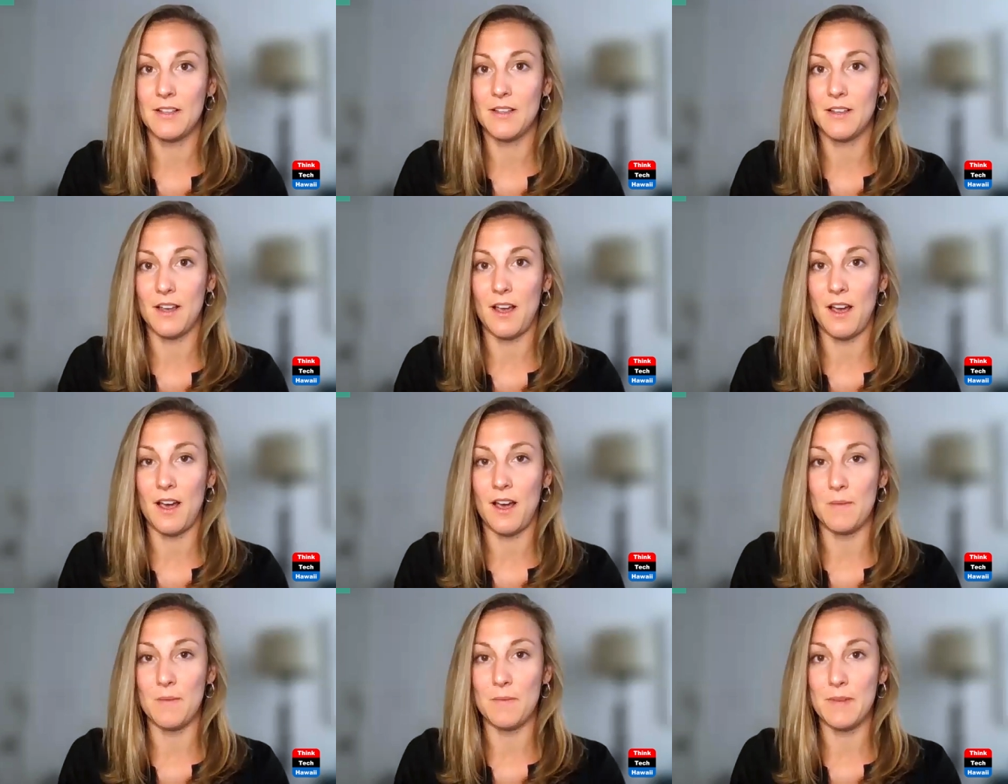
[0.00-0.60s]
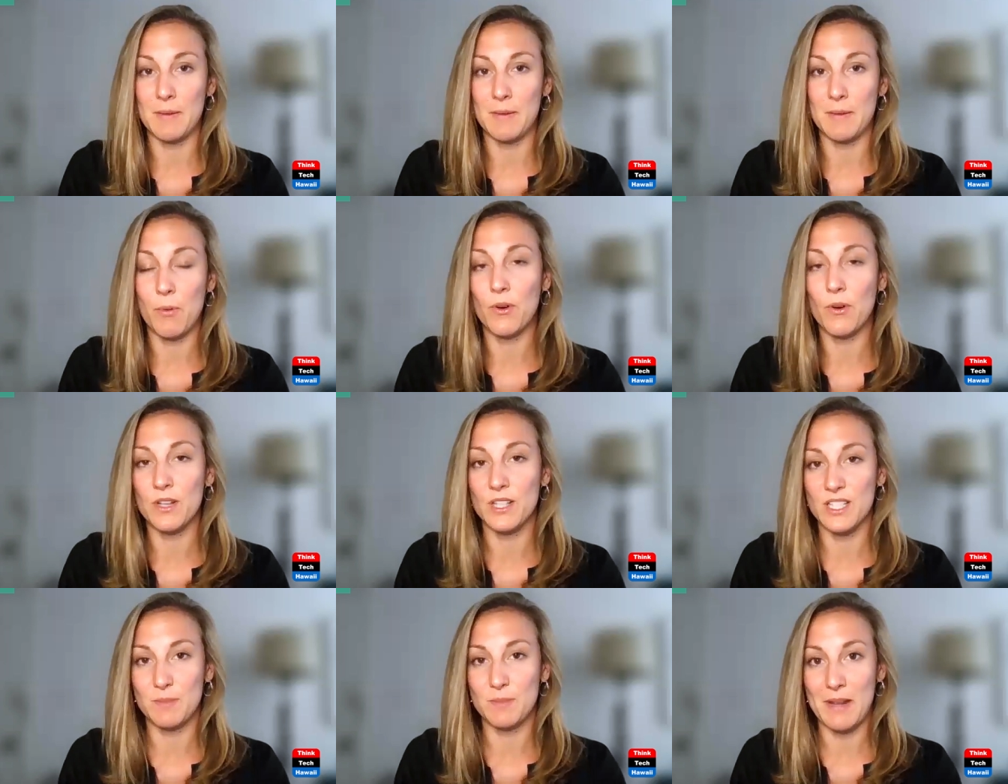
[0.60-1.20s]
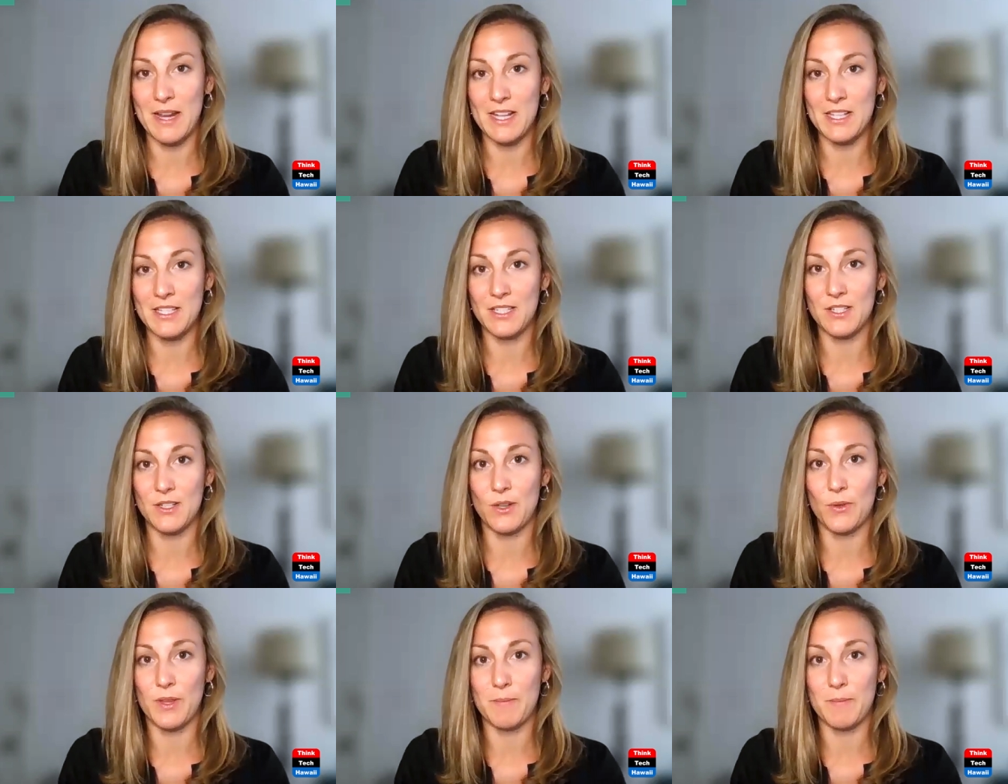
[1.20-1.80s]
um, an important space and
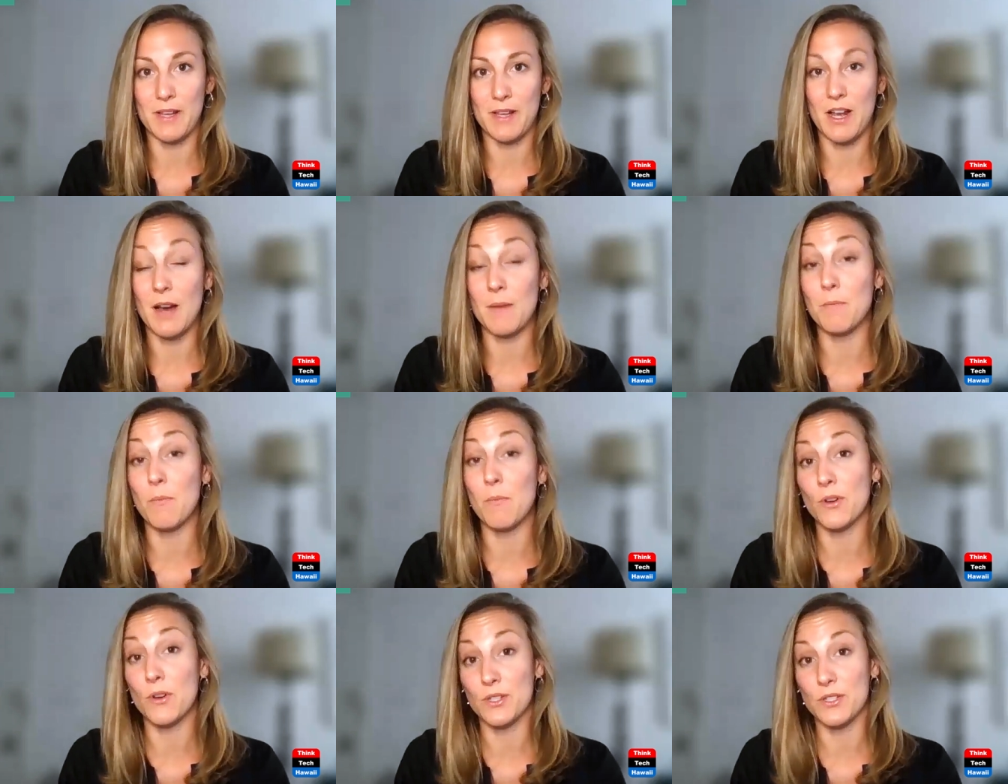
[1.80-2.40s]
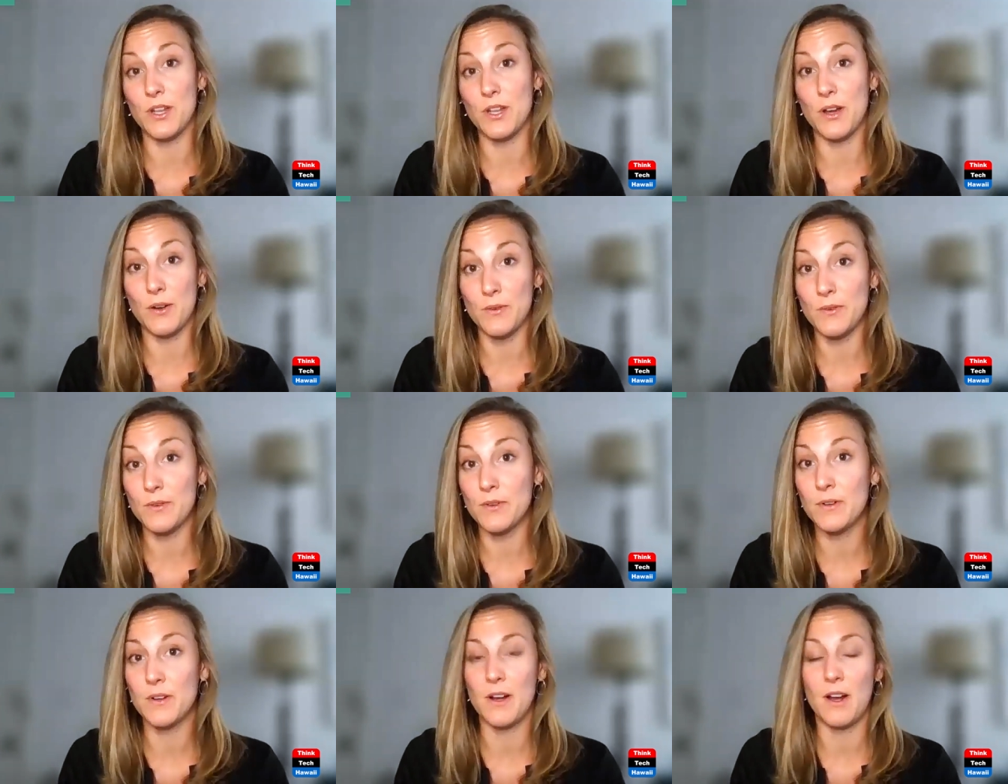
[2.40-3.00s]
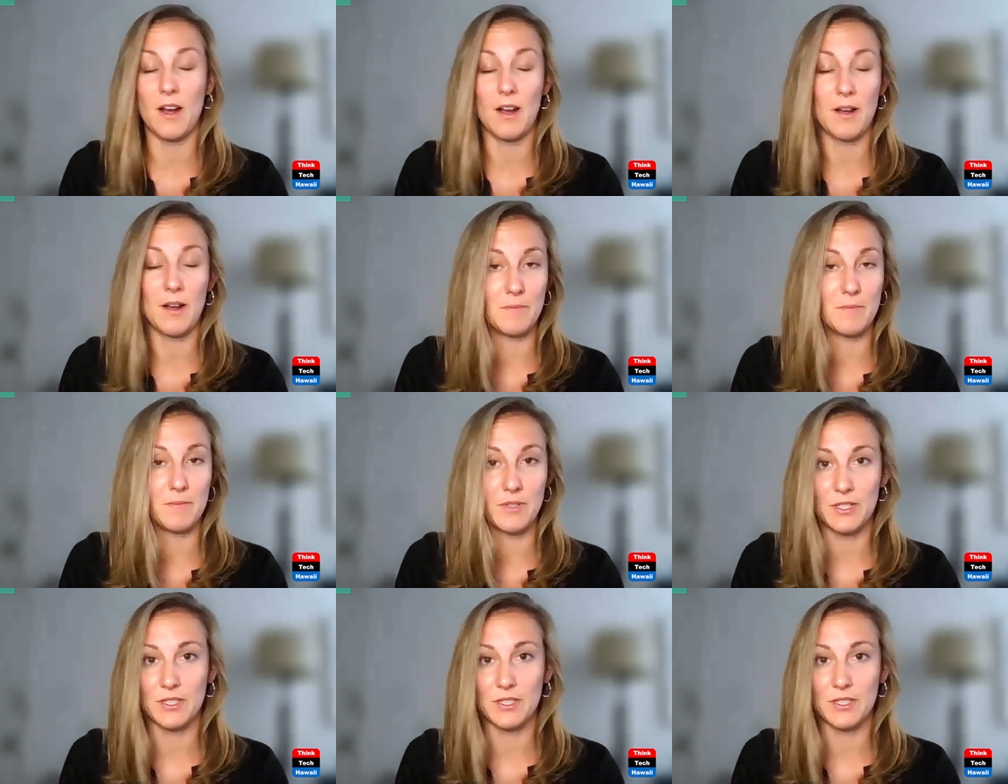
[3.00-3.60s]
only become more so, um,
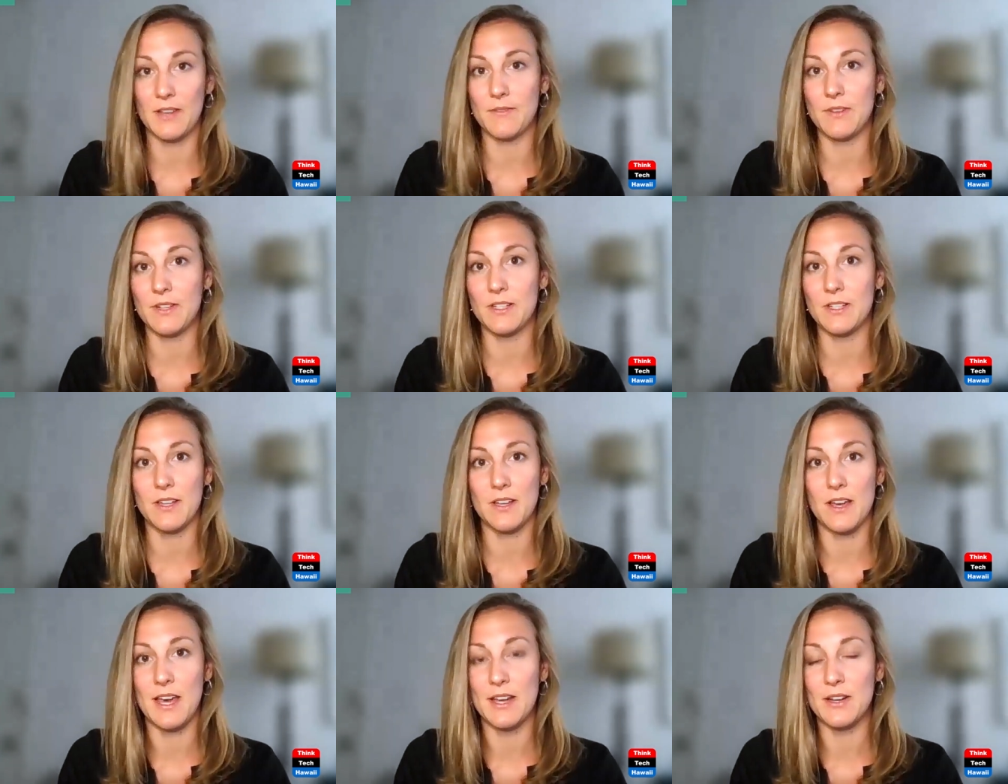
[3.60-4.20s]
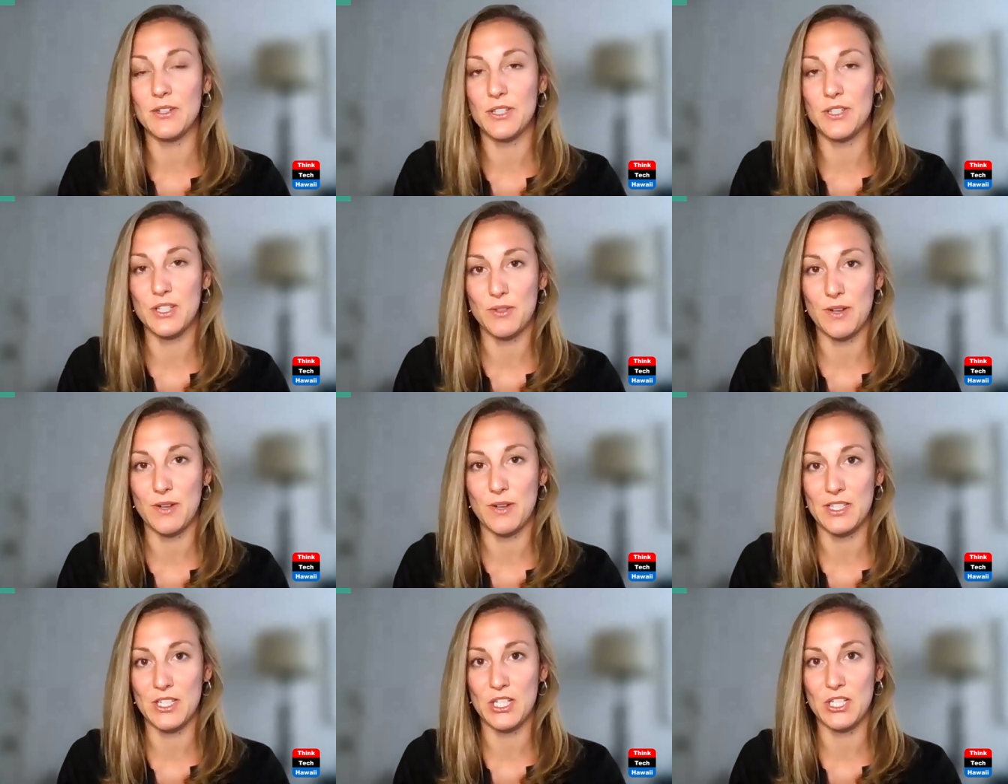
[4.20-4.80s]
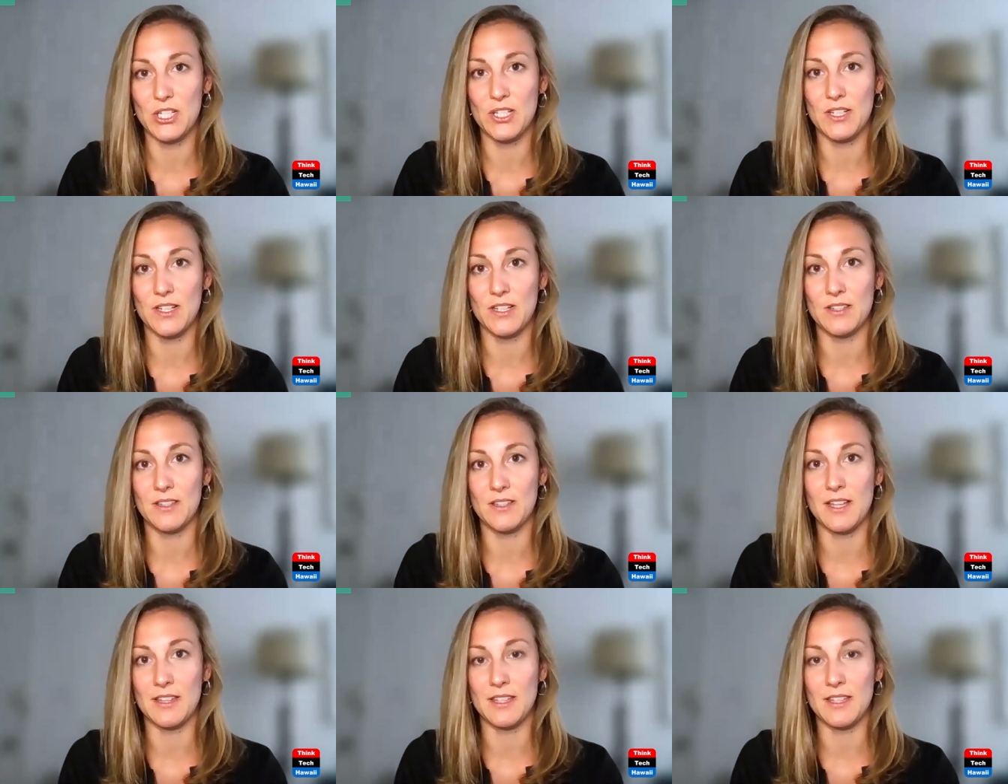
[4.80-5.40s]
just given the energy transition and,
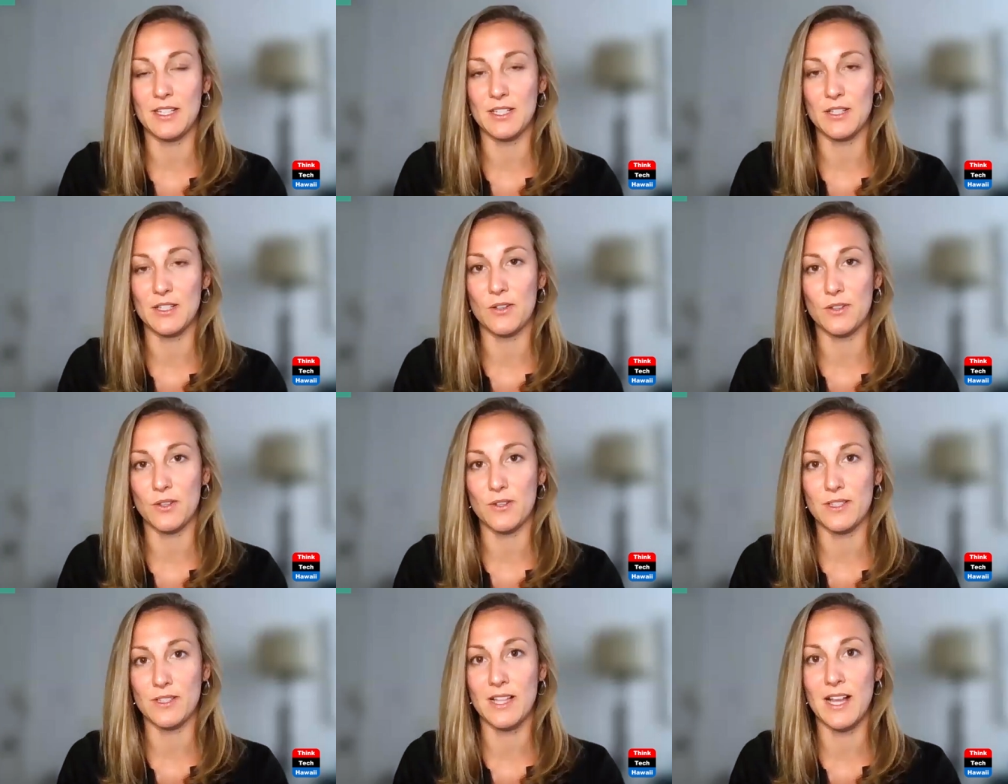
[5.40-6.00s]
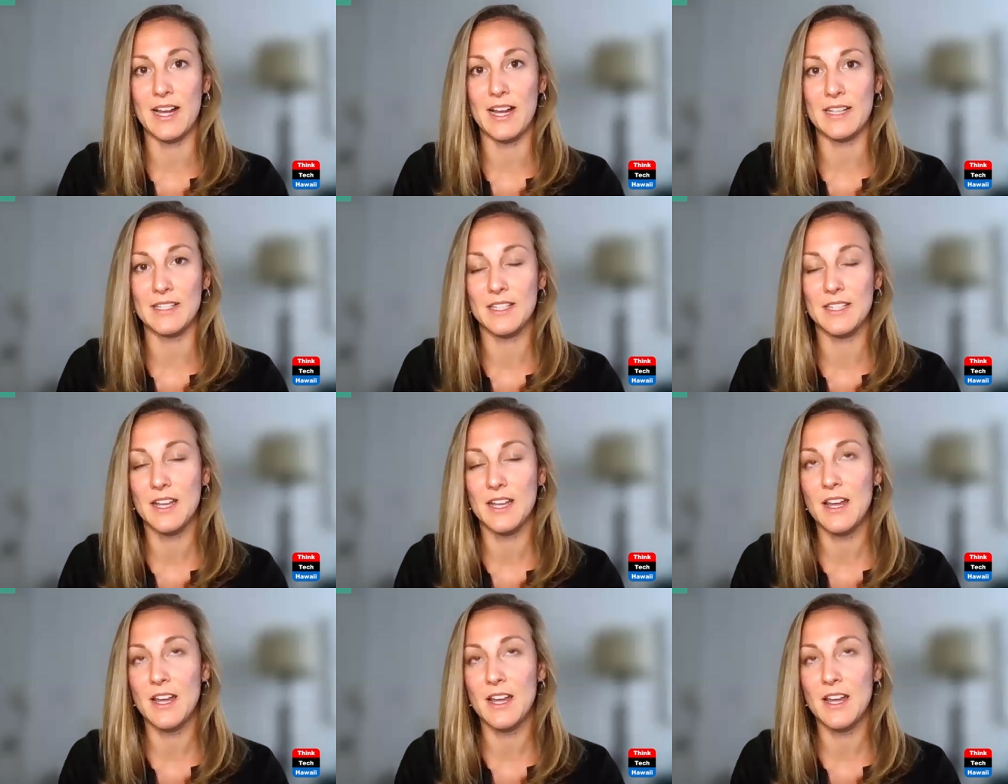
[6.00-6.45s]
and things along those lines.